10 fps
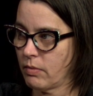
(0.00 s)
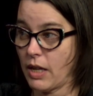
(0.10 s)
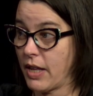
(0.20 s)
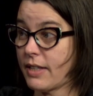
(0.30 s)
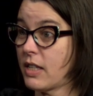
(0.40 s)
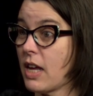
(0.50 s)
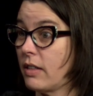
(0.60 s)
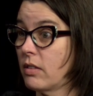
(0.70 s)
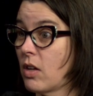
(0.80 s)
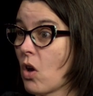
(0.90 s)
And that's it.
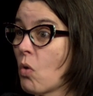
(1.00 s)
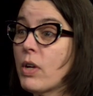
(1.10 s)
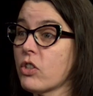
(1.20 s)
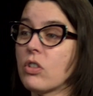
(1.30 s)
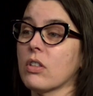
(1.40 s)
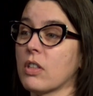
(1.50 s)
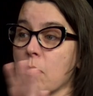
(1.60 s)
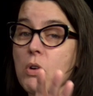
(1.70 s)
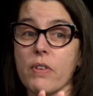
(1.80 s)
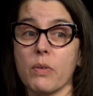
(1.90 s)
Which the
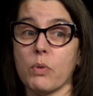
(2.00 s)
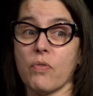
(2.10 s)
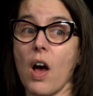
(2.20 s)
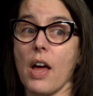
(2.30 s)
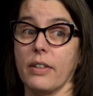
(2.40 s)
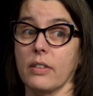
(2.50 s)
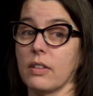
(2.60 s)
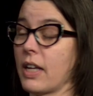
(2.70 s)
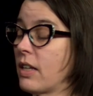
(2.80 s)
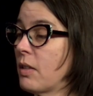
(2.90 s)
movie was fun.
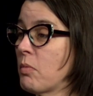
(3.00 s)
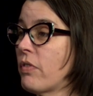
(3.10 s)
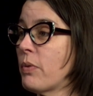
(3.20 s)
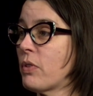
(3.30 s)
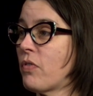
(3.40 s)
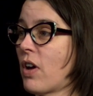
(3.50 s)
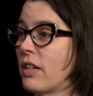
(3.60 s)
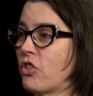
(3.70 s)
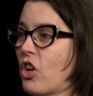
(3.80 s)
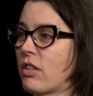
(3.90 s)
The movie was
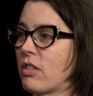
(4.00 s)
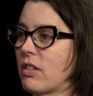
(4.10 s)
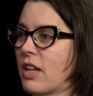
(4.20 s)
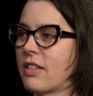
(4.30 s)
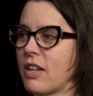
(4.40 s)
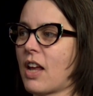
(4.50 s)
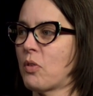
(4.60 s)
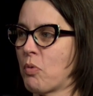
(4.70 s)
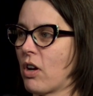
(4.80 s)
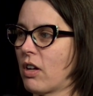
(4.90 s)
fun, just it's not the
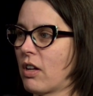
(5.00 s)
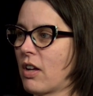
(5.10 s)
book.